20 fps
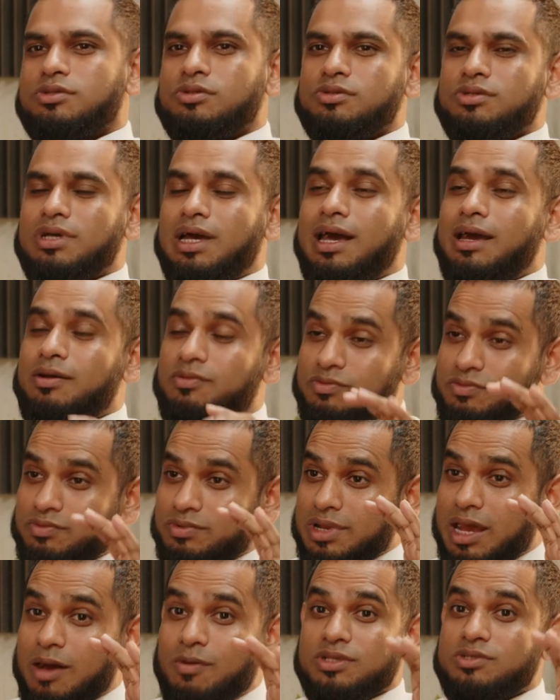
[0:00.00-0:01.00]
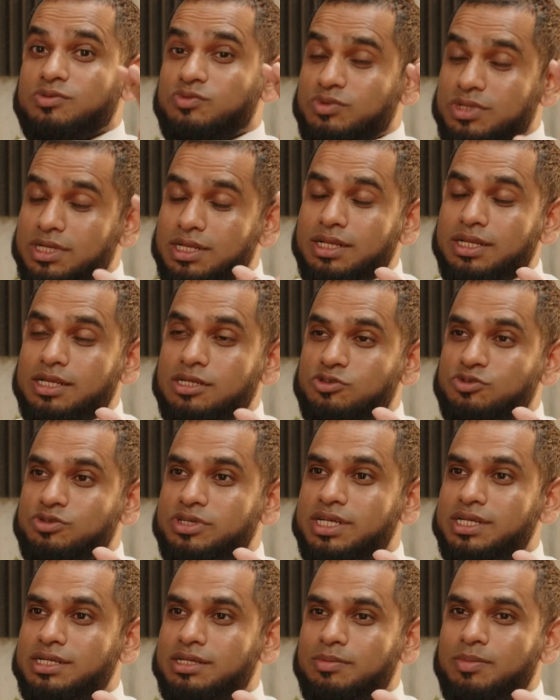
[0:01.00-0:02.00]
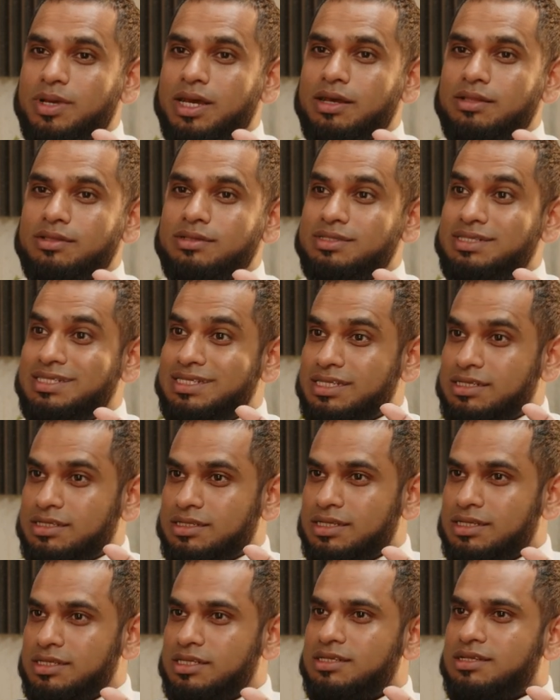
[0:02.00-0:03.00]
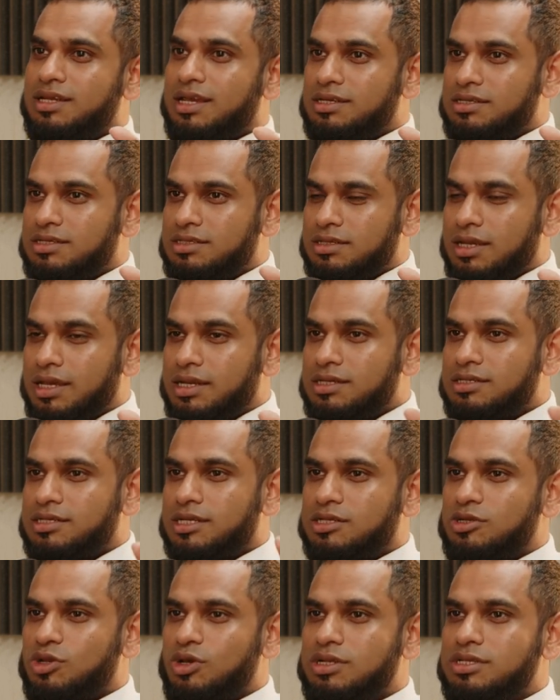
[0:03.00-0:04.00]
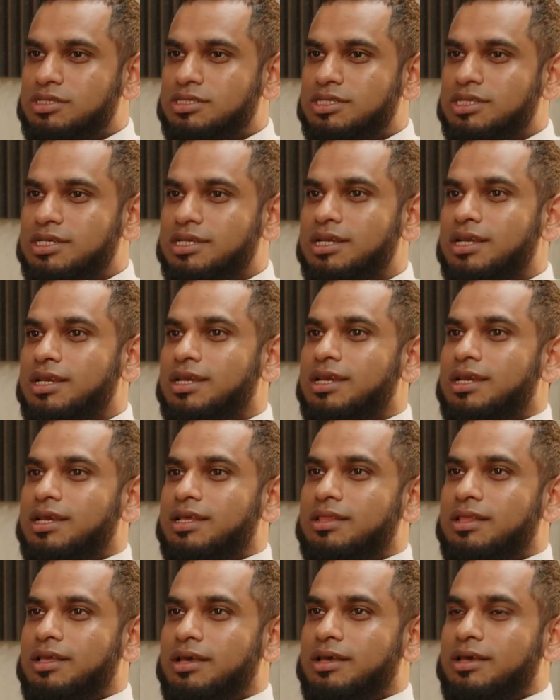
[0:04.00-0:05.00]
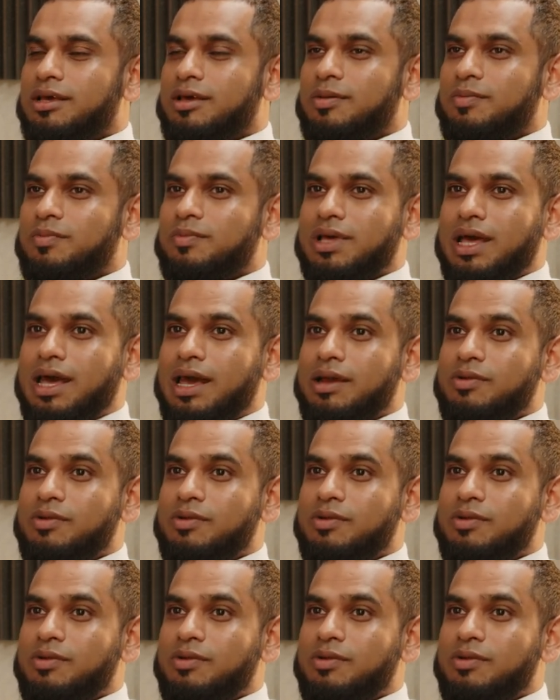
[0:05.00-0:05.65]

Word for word: To I, re- I was really intrigued about DT design and technology um,